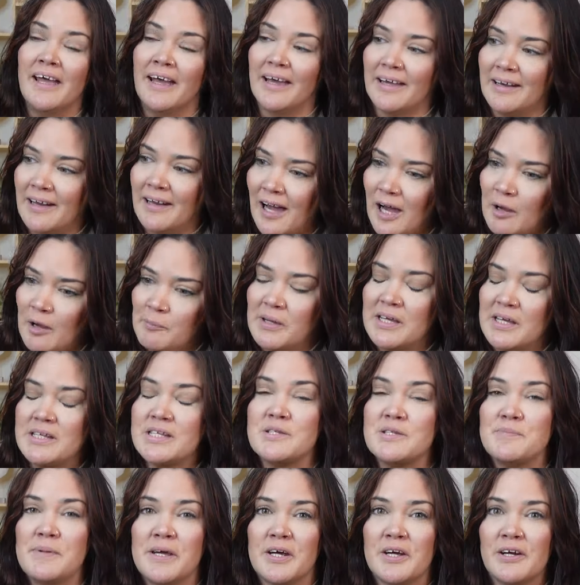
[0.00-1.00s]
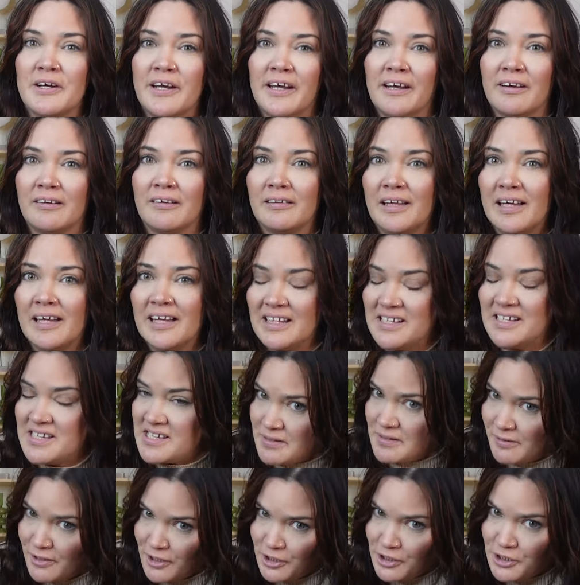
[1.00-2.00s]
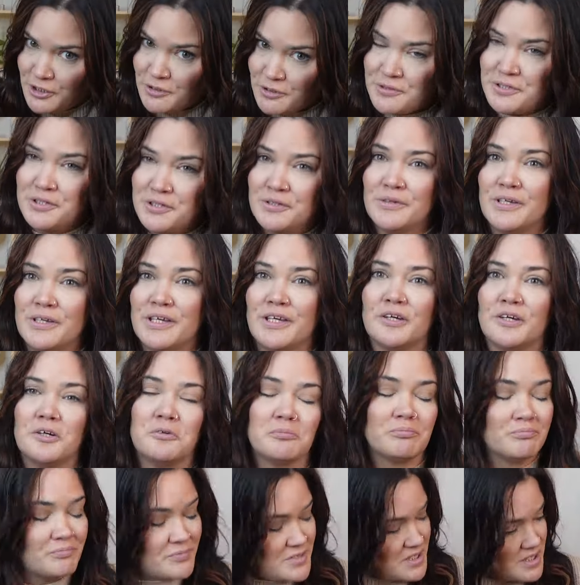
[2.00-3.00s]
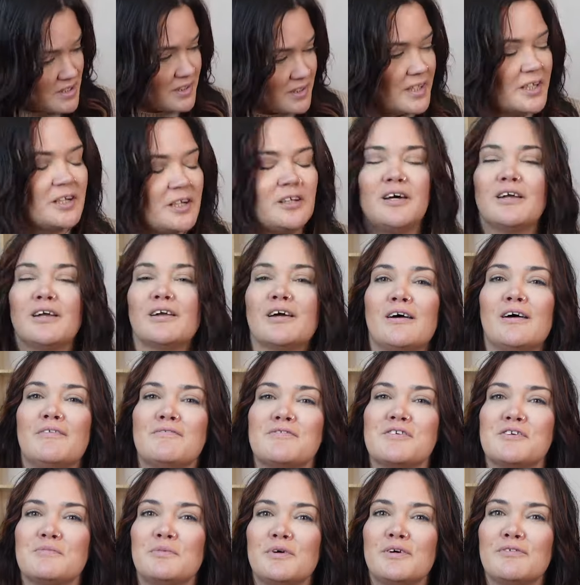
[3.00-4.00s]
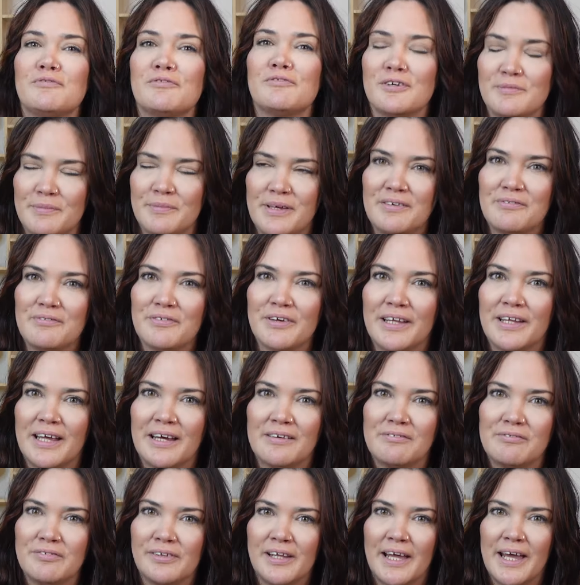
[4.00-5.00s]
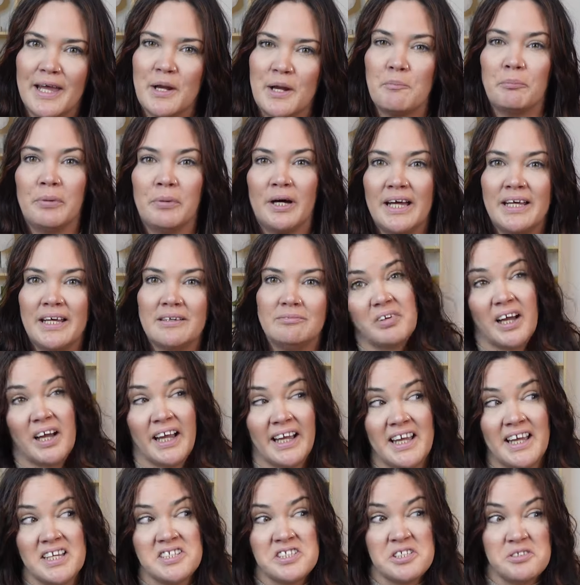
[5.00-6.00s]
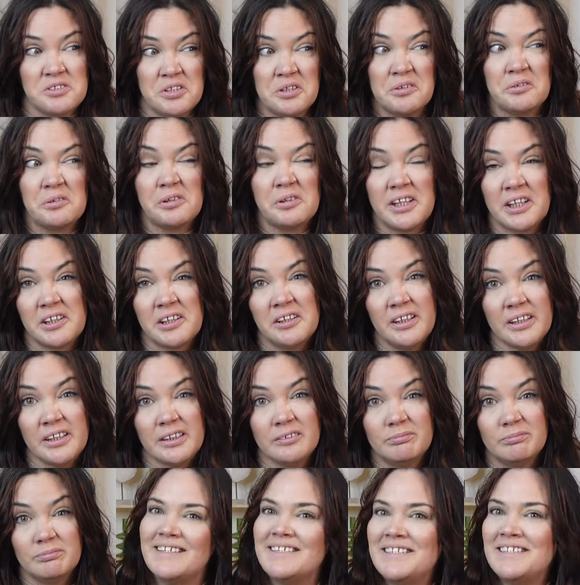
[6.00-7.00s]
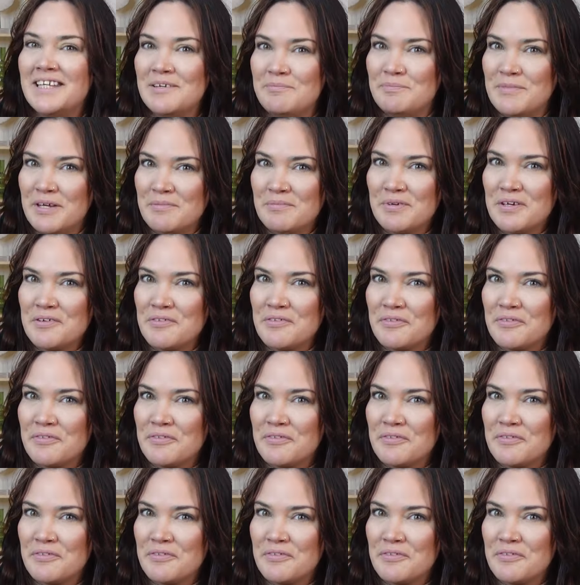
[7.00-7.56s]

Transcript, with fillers: and hop on Spirit Airlines, you do you. It's a little uncomfortable for me for that flight, but I guess you totally could. Tip number